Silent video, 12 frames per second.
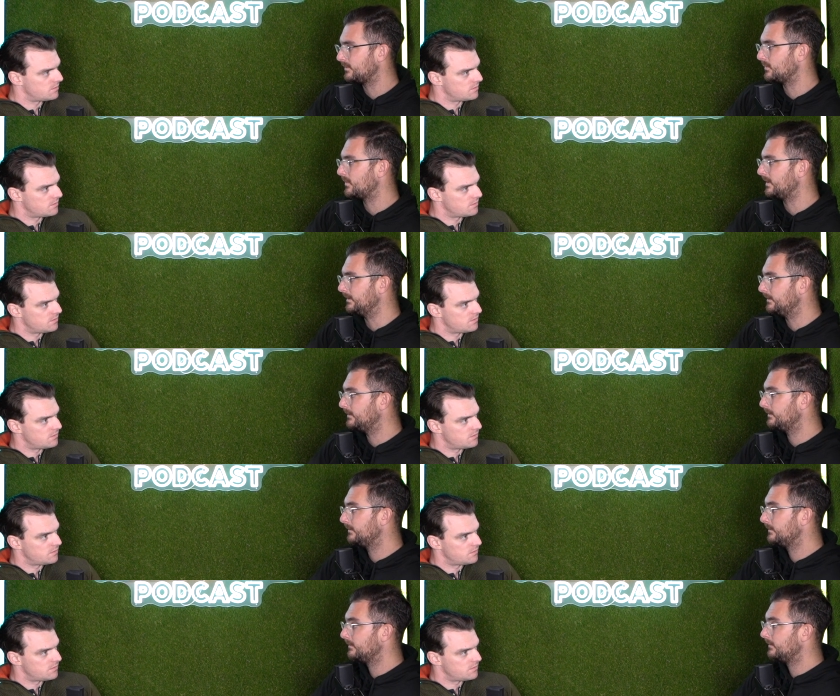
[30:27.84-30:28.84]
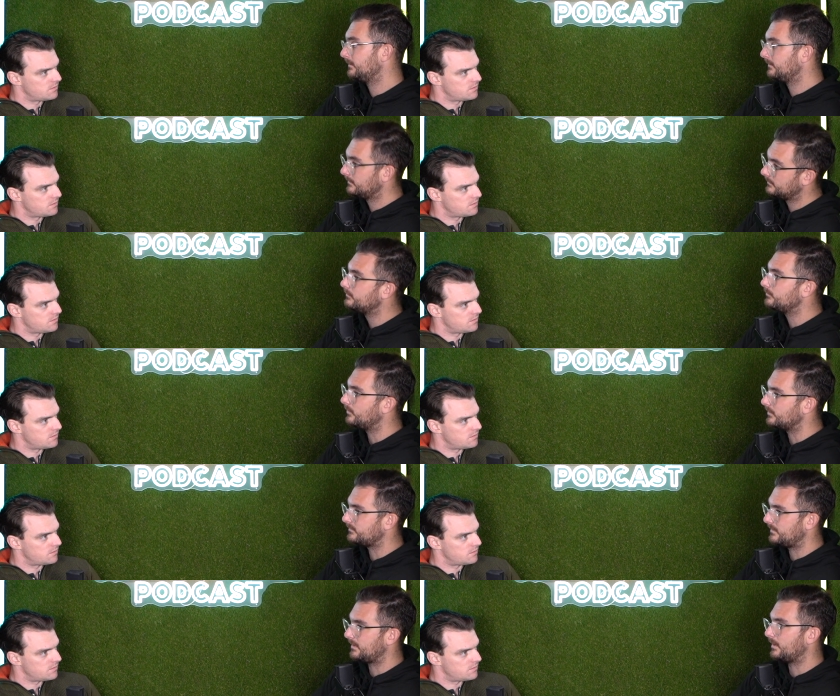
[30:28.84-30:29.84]
Speaker 1: hundred quid a week, try
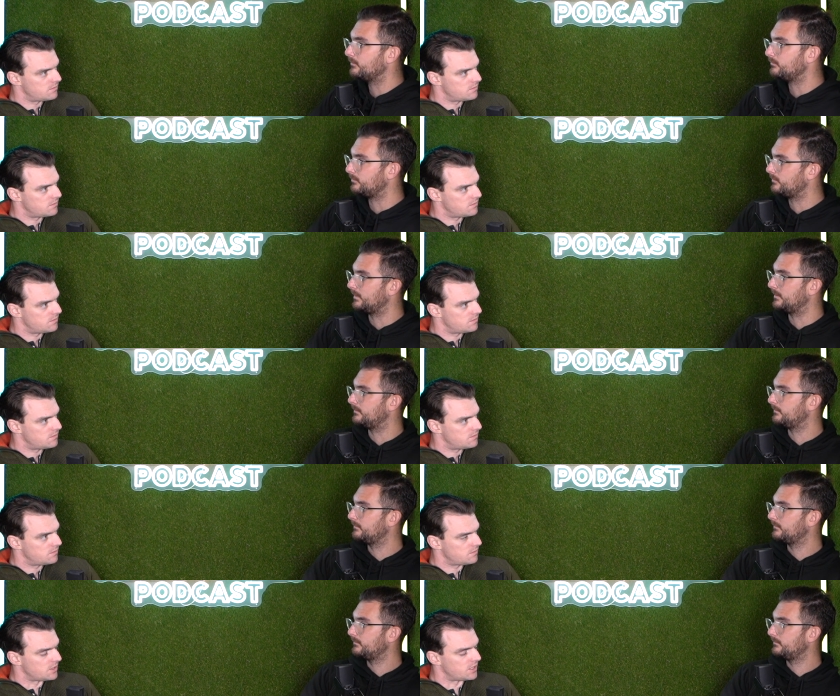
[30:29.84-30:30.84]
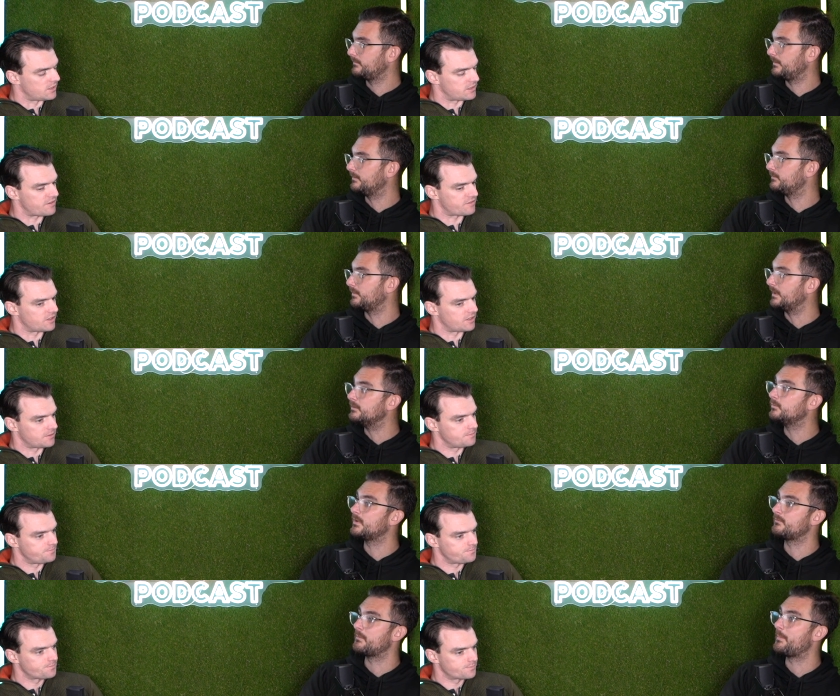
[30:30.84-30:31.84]
and stick hundred quid, yeah, into,
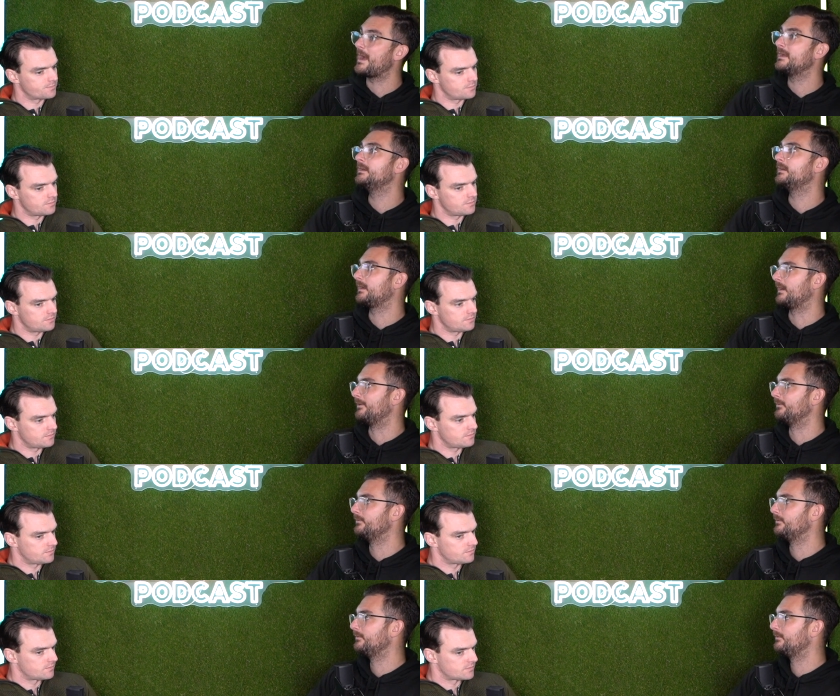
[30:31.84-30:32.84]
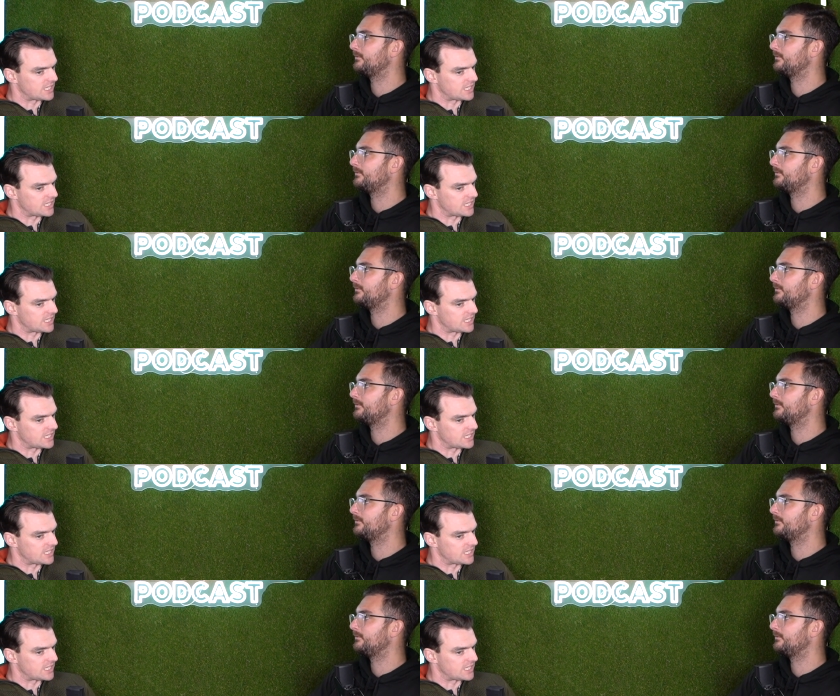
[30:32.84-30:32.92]
into, another bank account